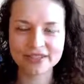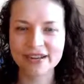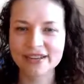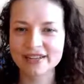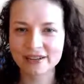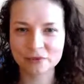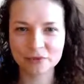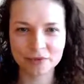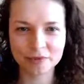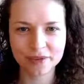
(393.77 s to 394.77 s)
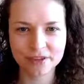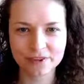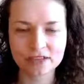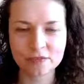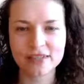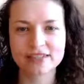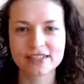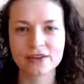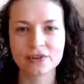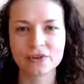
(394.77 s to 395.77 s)
not absorbing my vitamins
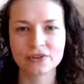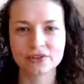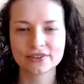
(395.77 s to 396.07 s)
and all